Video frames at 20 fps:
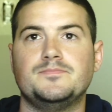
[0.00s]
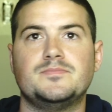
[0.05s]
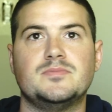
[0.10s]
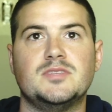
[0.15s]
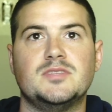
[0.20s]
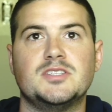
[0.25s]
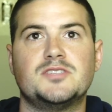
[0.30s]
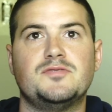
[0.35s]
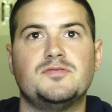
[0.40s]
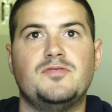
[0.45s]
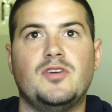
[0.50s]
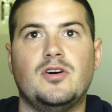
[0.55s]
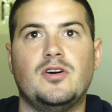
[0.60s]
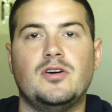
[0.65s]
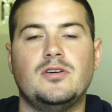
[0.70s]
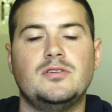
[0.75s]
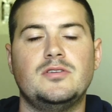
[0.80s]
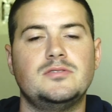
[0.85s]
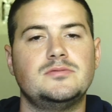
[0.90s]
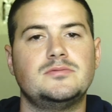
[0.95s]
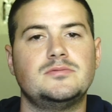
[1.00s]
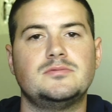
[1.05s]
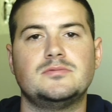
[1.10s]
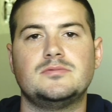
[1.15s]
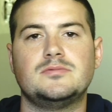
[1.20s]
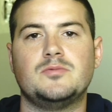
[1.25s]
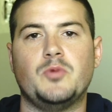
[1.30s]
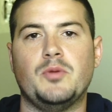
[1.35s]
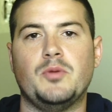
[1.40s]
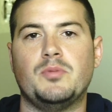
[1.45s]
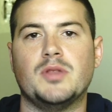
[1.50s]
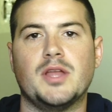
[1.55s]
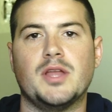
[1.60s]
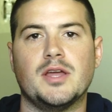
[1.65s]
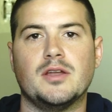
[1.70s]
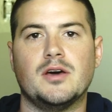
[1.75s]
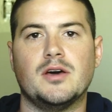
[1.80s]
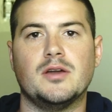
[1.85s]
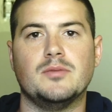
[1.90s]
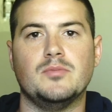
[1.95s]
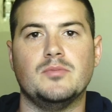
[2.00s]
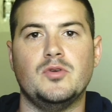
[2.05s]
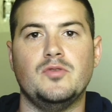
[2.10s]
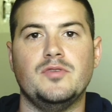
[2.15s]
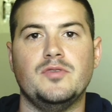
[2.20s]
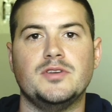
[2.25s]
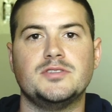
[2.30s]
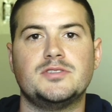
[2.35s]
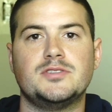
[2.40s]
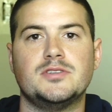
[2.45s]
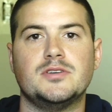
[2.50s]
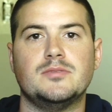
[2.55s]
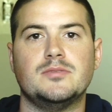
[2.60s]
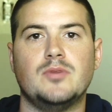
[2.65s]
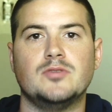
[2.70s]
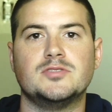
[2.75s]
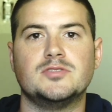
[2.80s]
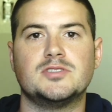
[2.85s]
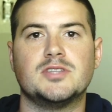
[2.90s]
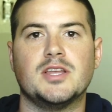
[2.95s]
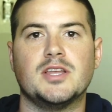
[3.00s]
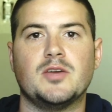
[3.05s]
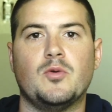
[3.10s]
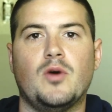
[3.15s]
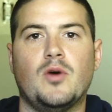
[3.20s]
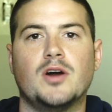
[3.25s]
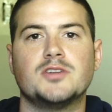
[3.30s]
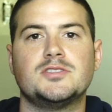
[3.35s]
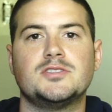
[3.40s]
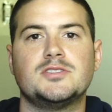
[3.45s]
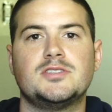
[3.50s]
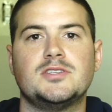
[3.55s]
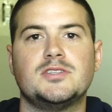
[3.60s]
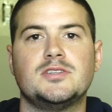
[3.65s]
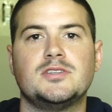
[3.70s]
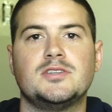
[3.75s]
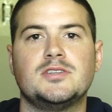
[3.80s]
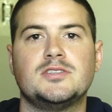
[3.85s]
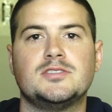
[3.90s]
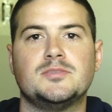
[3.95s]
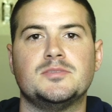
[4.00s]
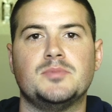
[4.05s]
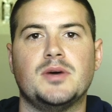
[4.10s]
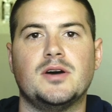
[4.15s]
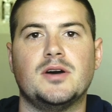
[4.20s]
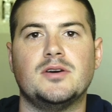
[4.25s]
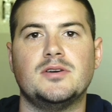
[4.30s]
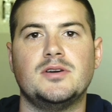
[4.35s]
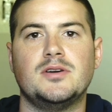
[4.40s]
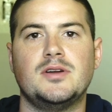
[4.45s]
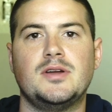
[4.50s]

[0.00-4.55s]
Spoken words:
this fall we plan on moving to Moses Lake, Washington. It's about